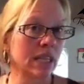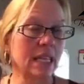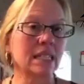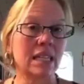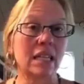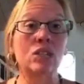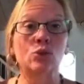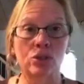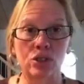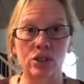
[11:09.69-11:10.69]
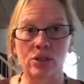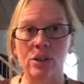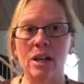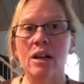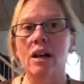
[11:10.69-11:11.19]
things that interest you.
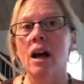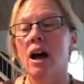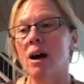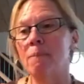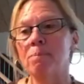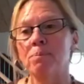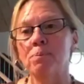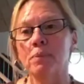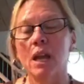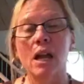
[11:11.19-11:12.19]
Um,